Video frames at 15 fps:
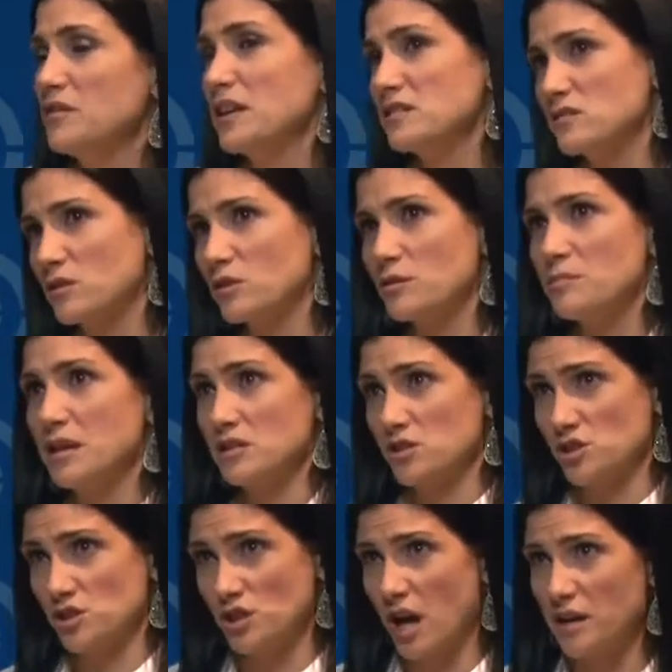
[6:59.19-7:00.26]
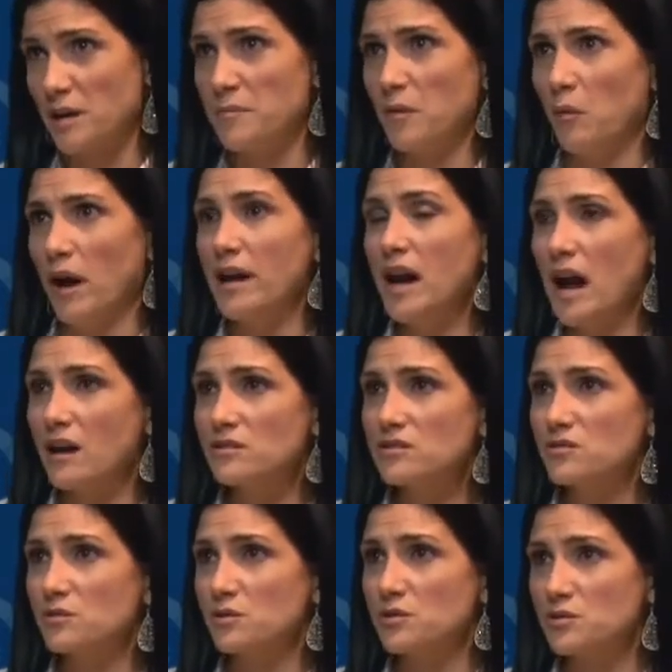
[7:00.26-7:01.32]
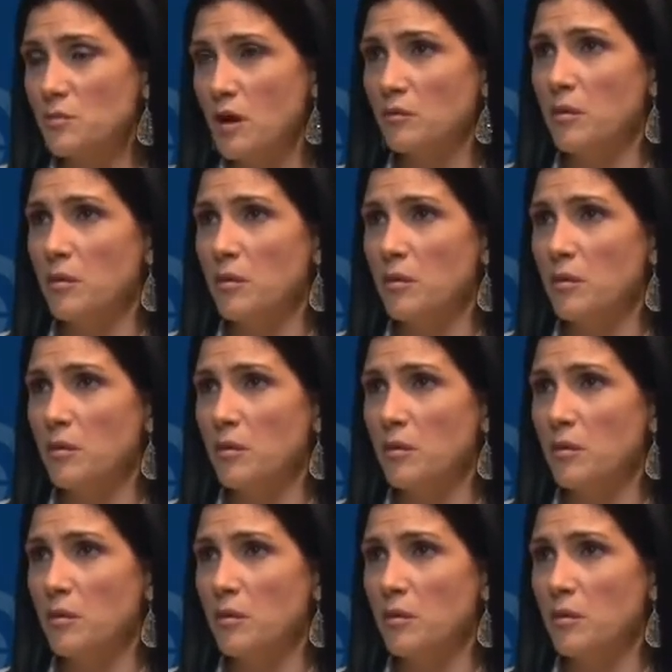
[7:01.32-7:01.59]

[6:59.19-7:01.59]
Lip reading: that's the group that shot up the White House and threw a smoke